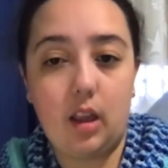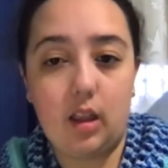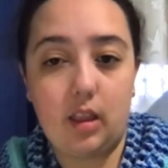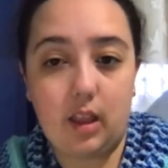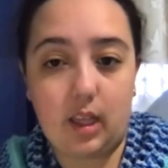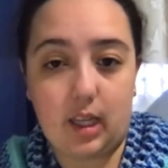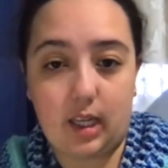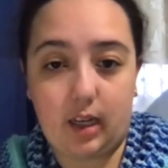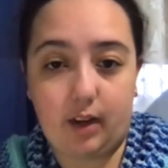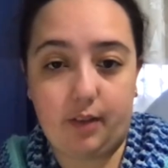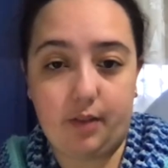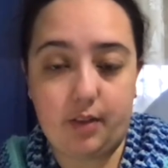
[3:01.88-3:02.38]
the
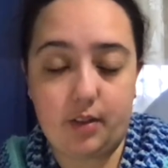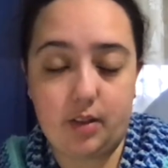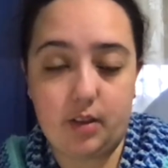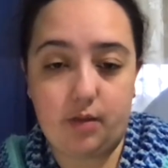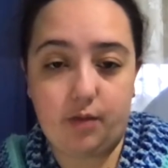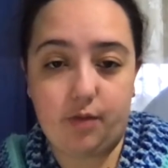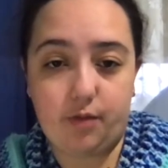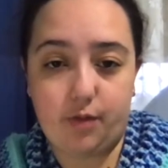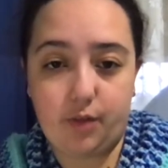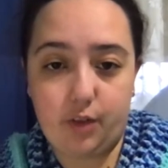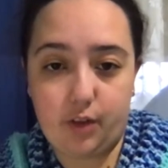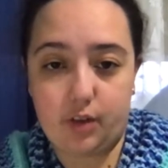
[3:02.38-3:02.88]
cover's the
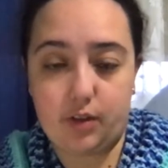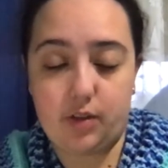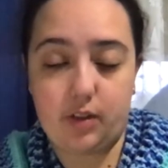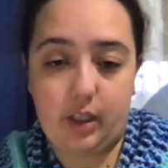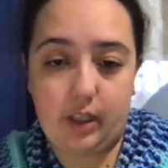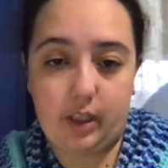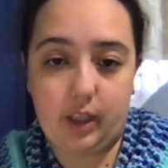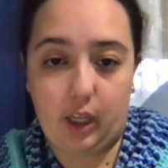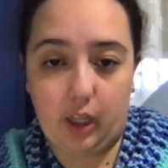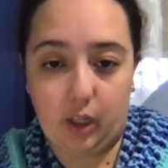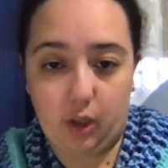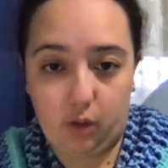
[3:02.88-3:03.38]
first
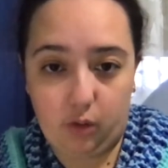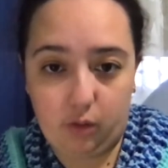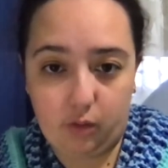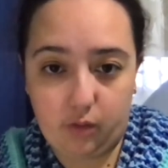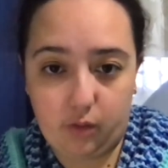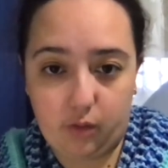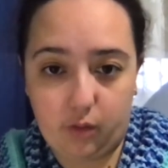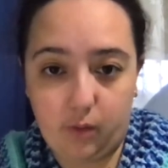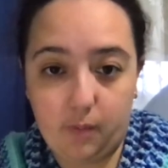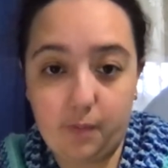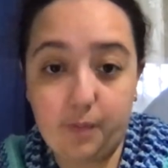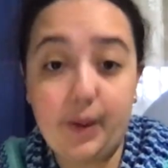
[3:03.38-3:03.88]
thing they look
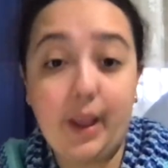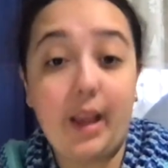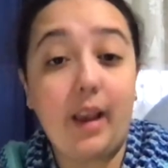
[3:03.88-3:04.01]
for.